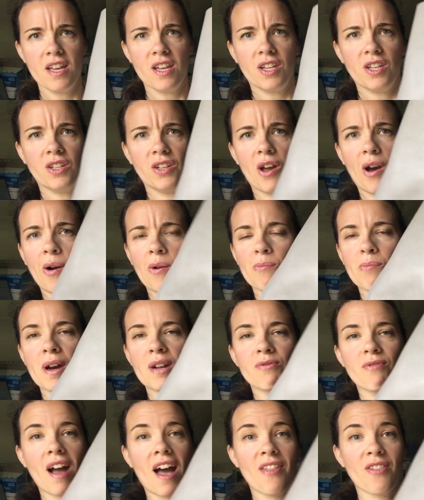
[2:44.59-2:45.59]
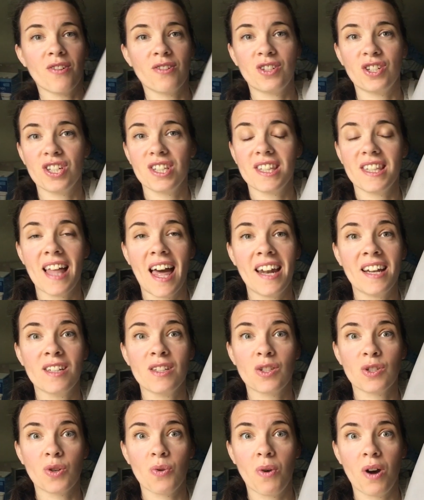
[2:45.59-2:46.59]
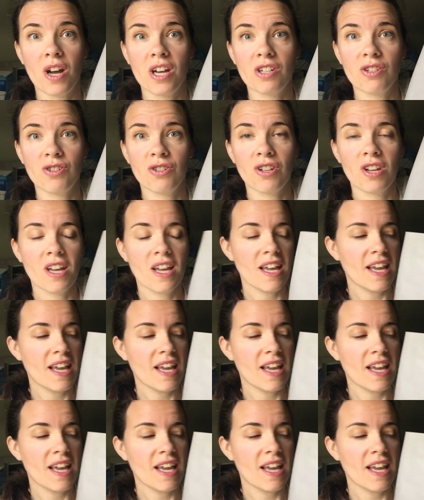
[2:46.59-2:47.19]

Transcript: you know, but rather just let it squish.